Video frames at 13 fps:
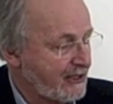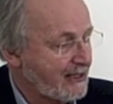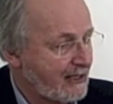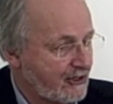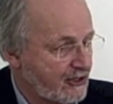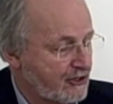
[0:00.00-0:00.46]

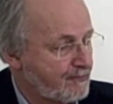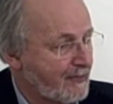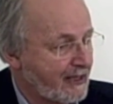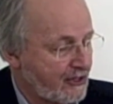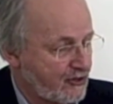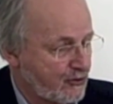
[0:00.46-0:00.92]
but actually
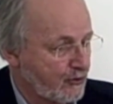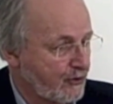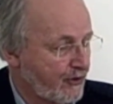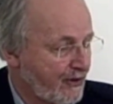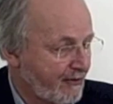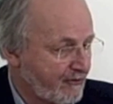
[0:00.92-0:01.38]
then just
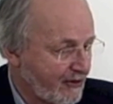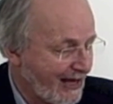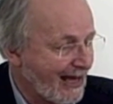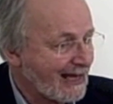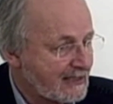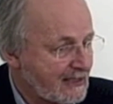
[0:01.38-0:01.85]
making sure
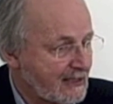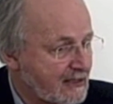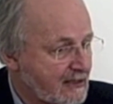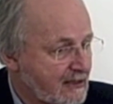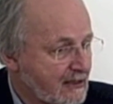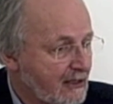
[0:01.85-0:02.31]
that they've
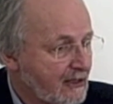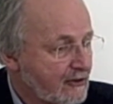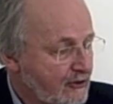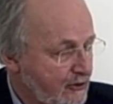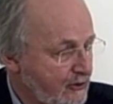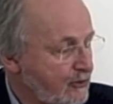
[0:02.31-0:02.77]
got
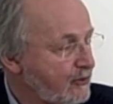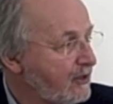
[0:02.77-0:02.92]
access